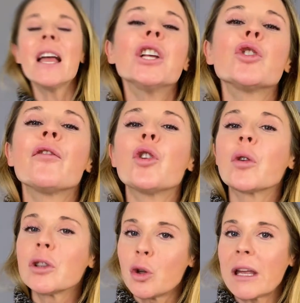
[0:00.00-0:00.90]
So if you
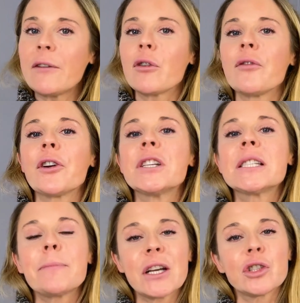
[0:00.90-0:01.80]
were looking for a very
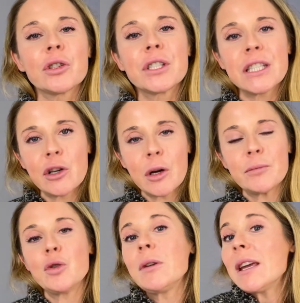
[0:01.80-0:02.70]
special serum
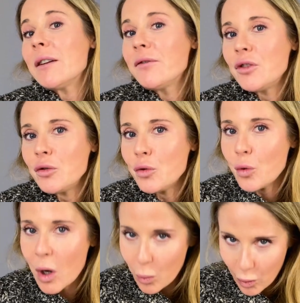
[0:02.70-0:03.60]
to give
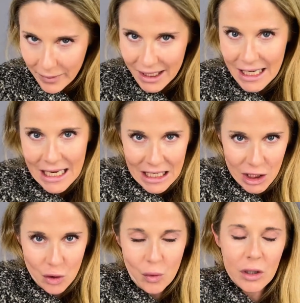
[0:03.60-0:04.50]
to a woman in your